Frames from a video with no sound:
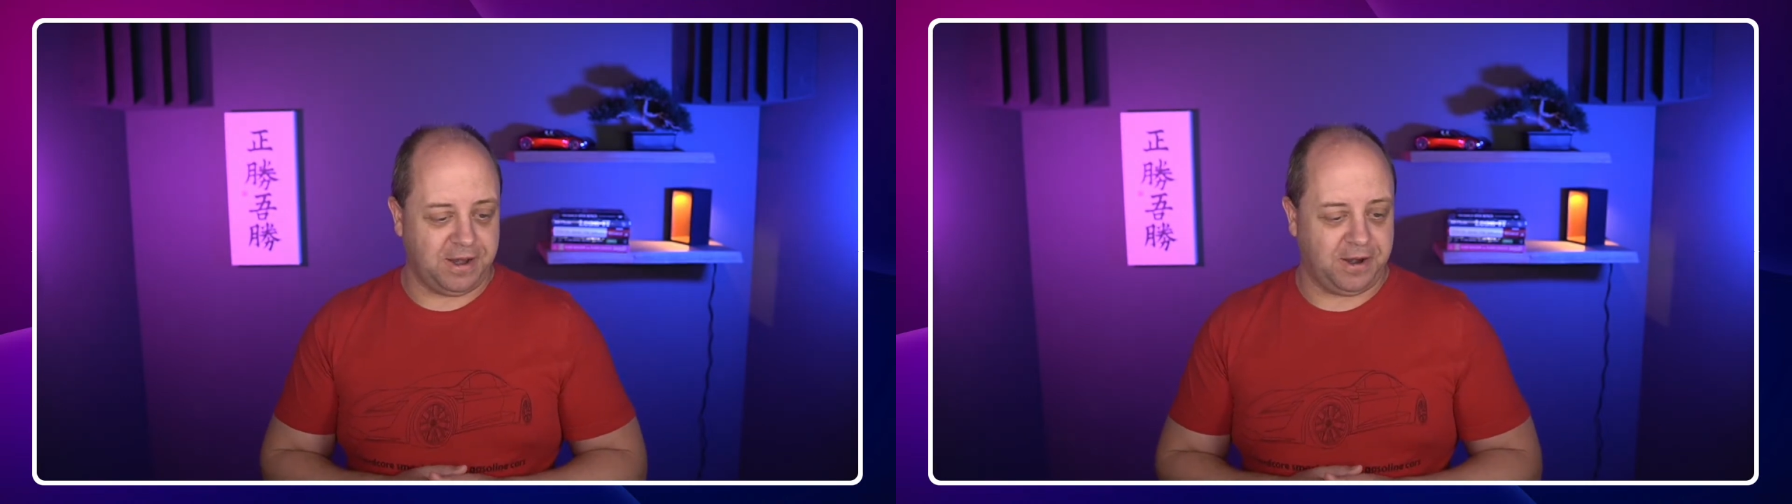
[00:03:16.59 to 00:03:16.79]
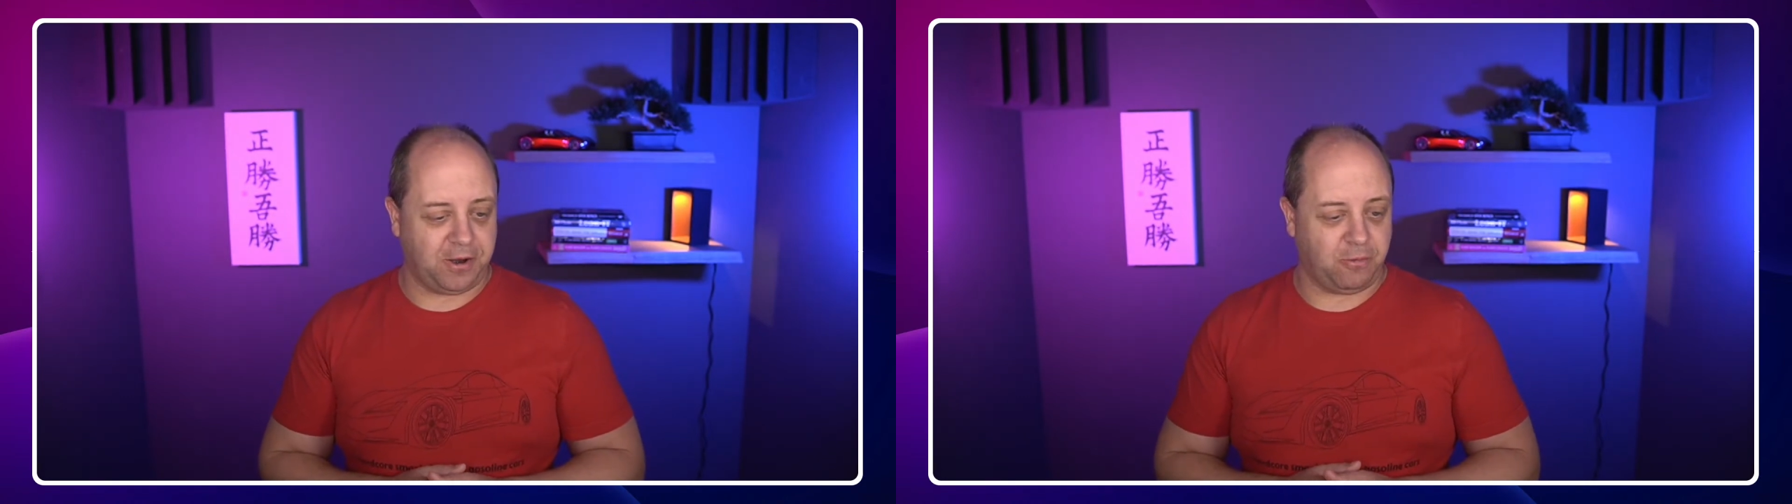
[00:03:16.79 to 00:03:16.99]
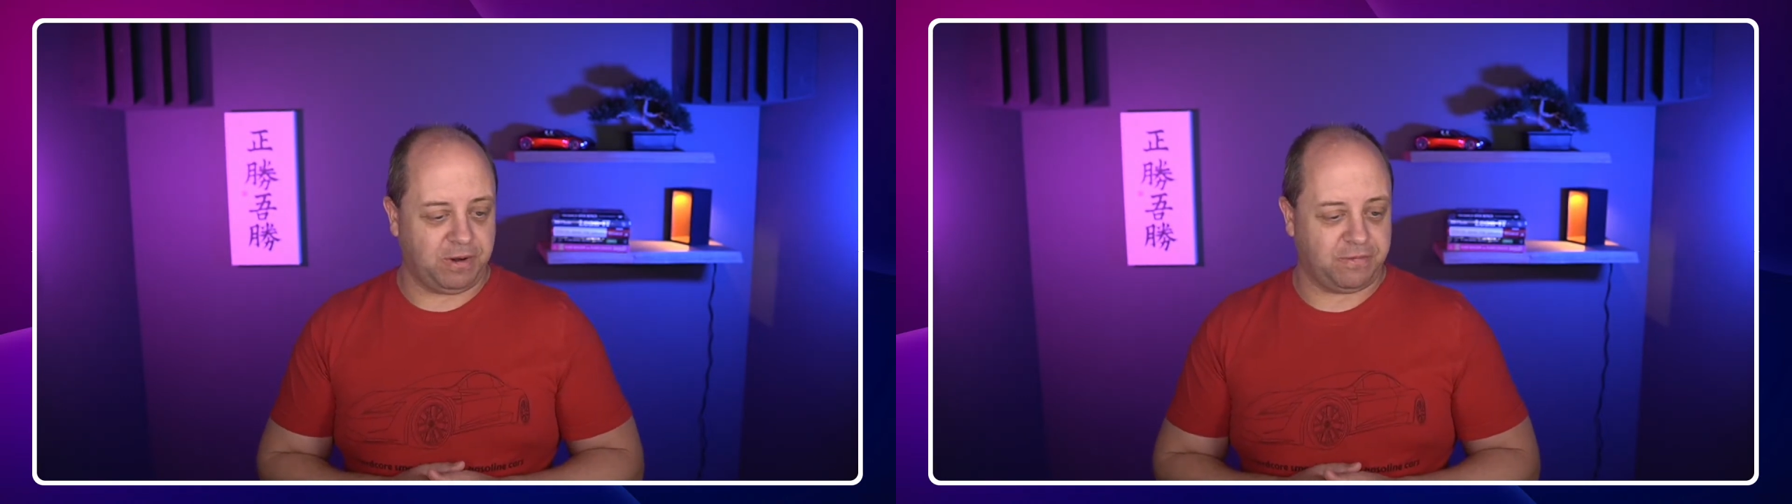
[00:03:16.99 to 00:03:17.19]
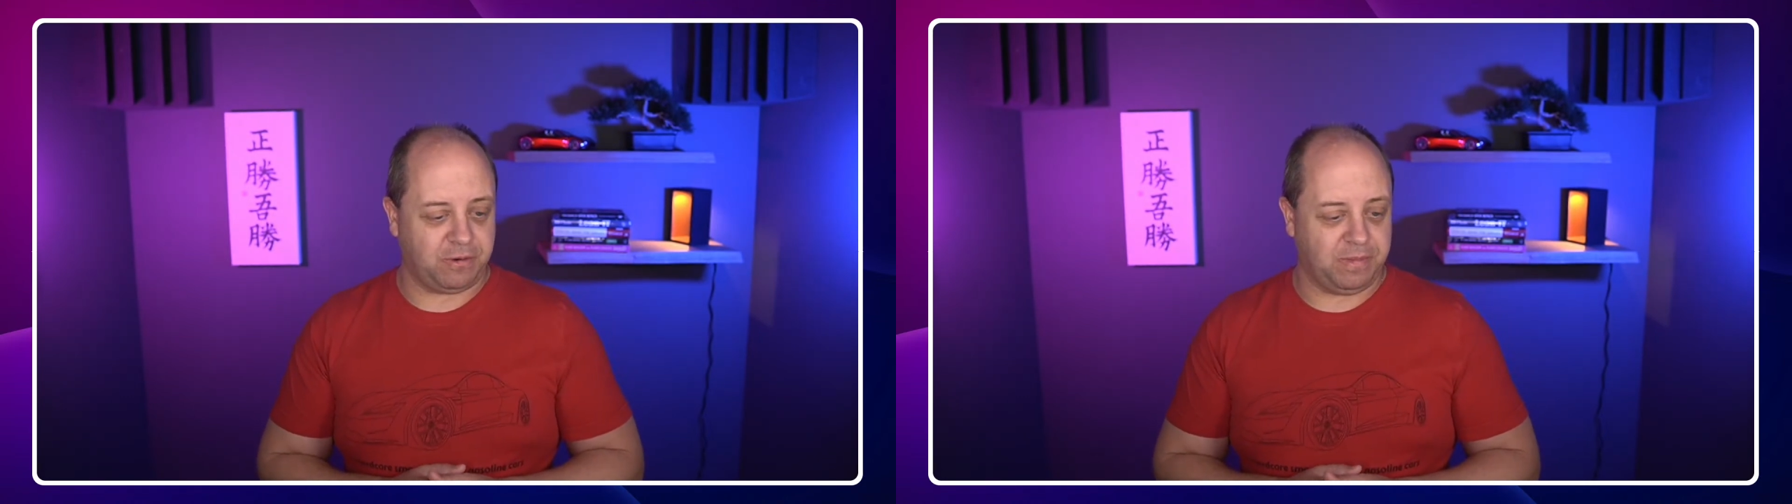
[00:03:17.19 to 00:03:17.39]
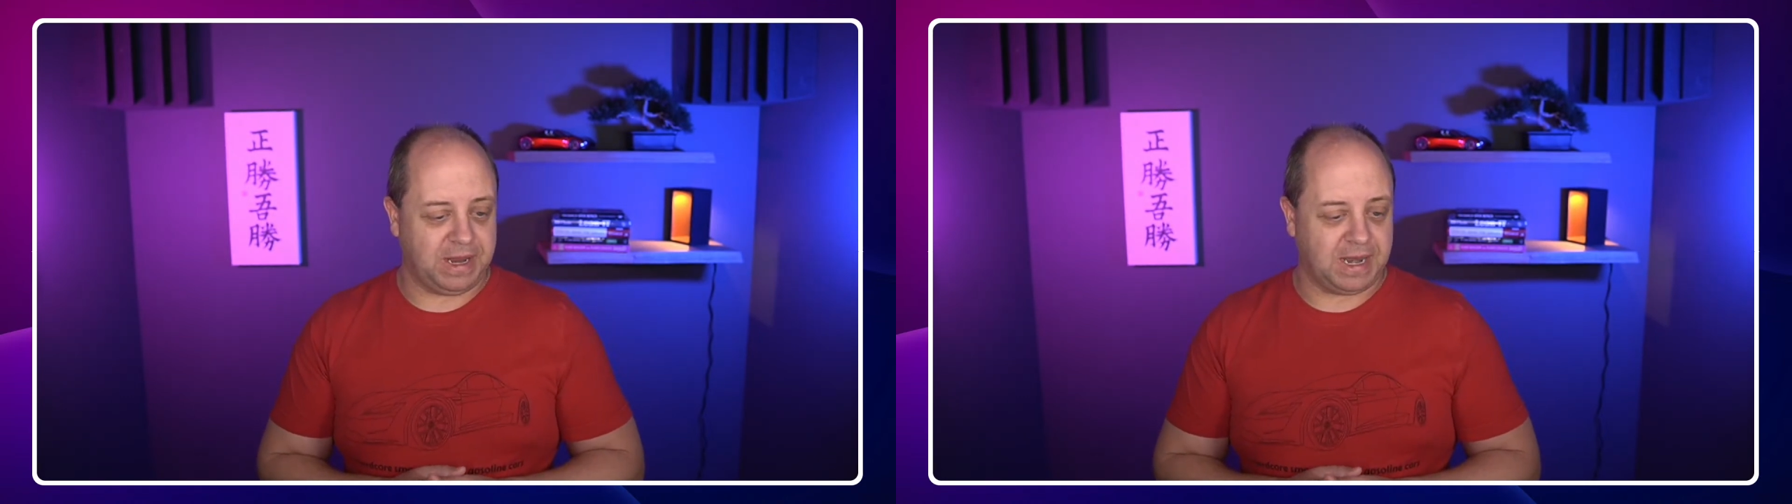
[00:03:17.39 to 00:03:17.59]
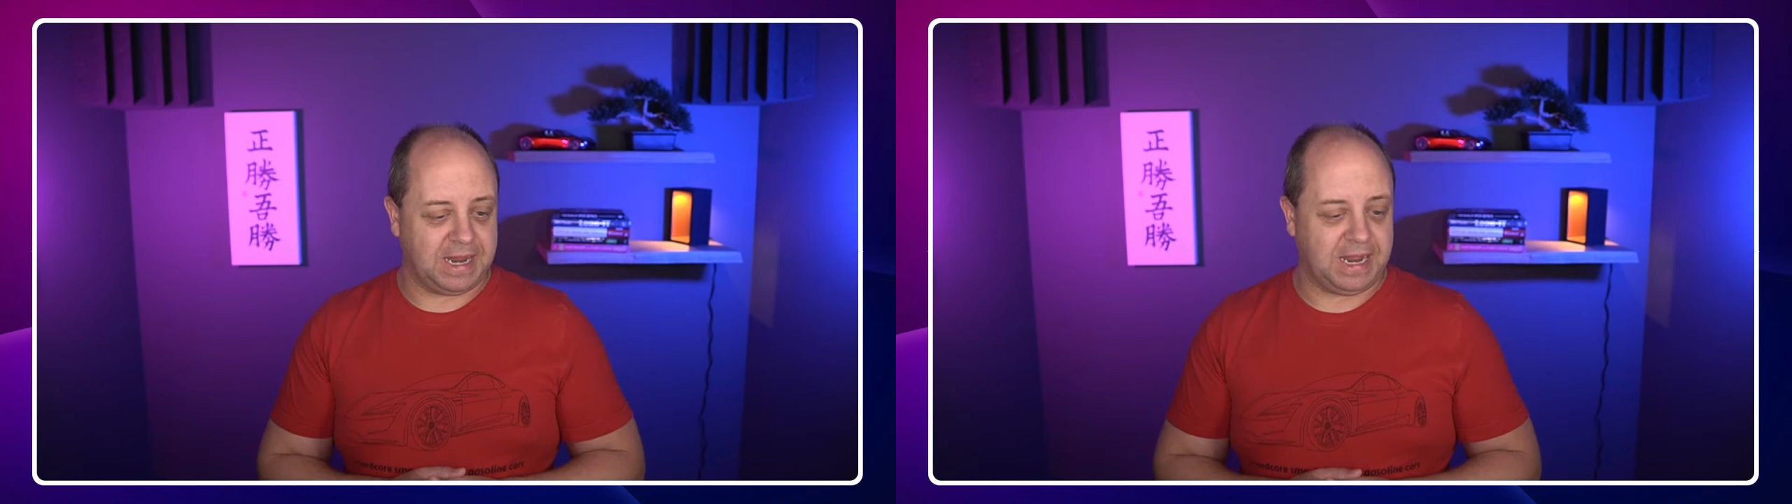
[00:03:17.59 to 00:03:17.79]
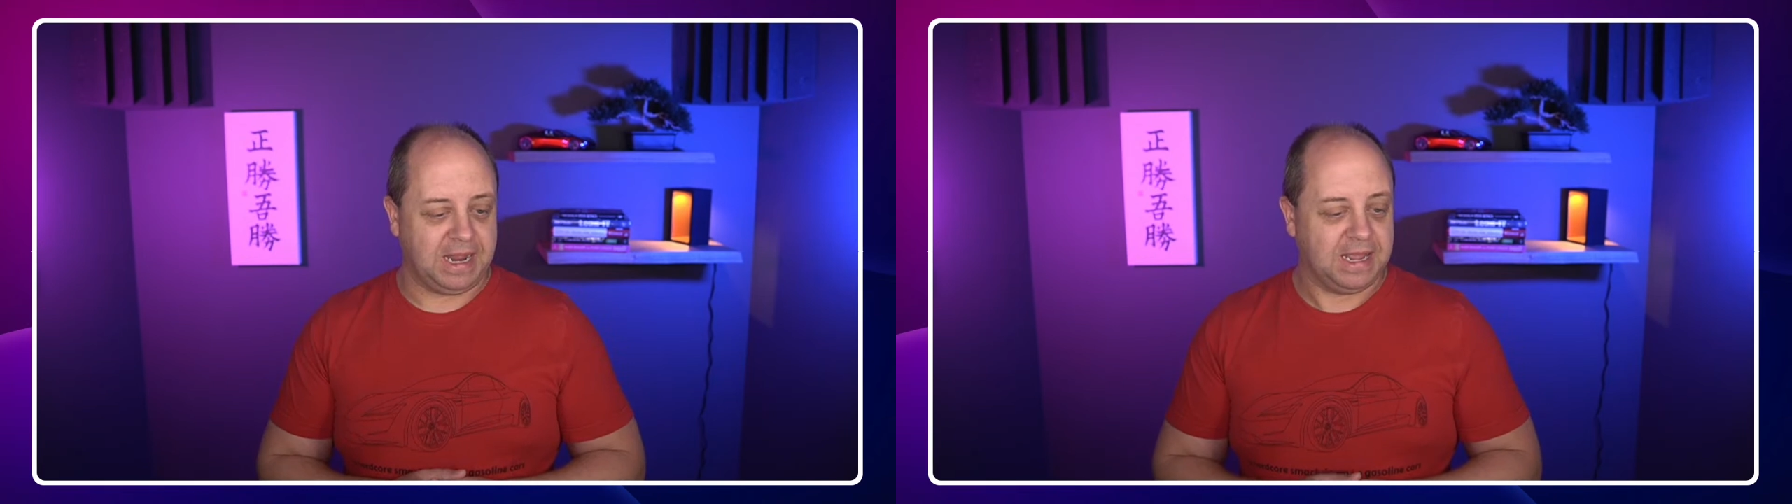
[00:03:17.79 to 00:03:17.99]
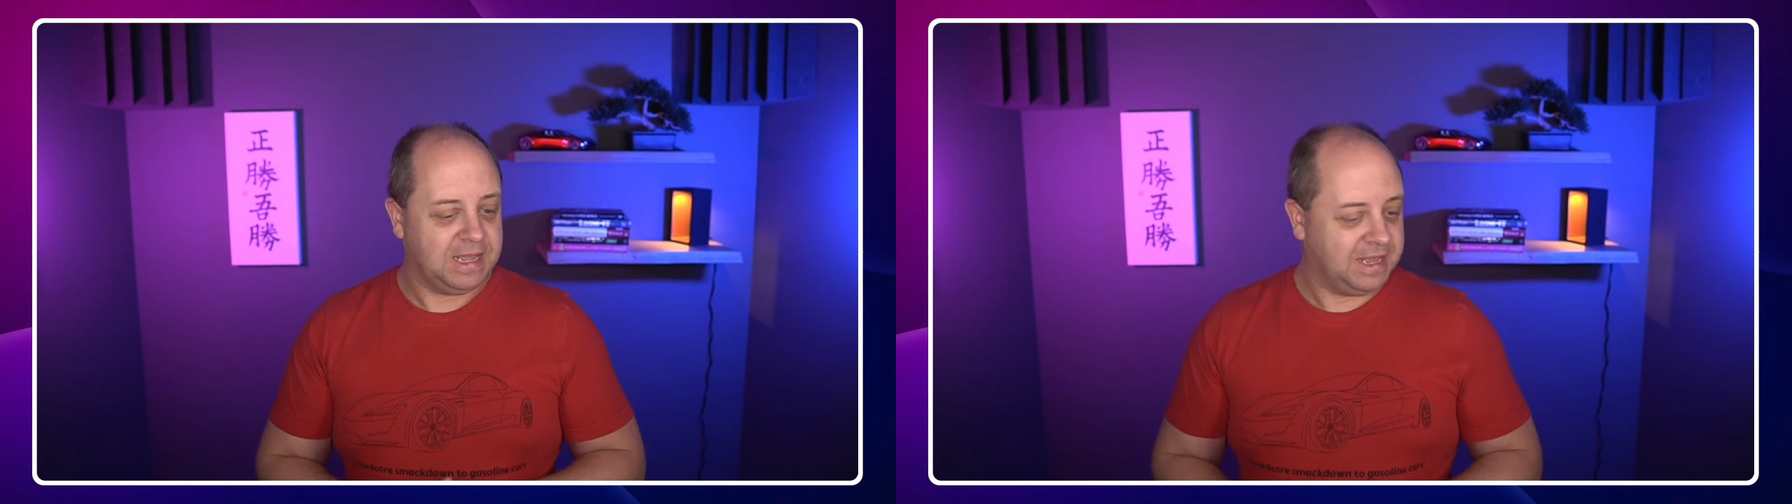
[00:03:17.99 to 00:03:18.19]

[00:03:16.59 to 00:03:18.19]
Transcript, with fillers: another one from Italy